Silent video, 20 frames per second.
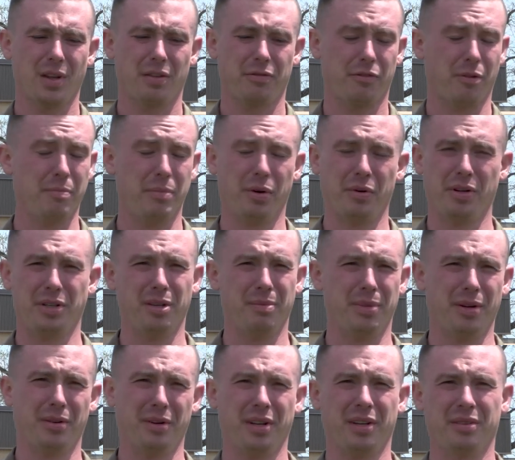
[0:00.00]
from building to
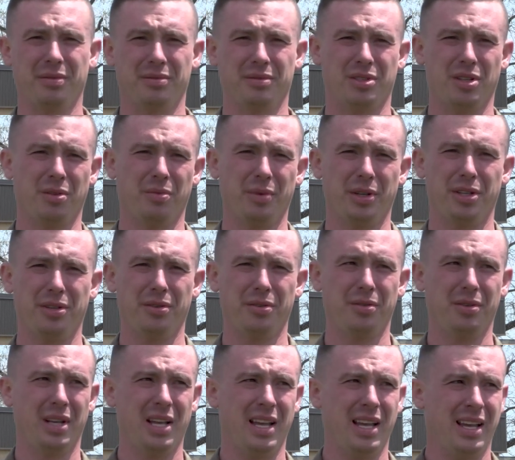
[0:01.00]
building. So we
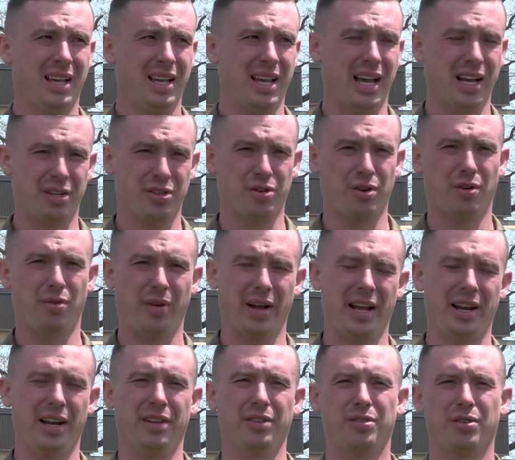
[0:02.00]
do external
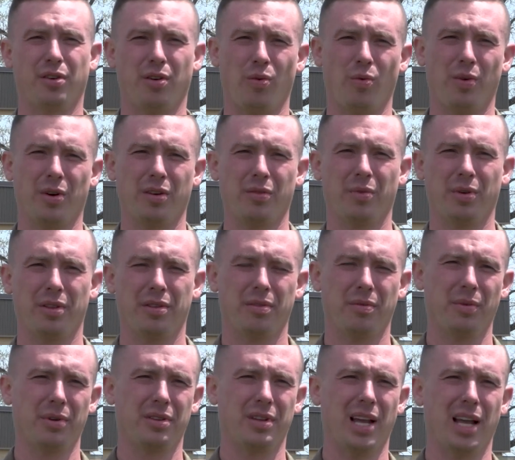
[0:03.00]
and internal work with
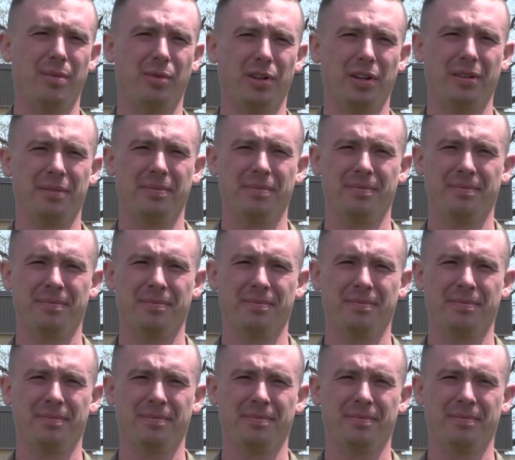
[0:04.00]
cabling.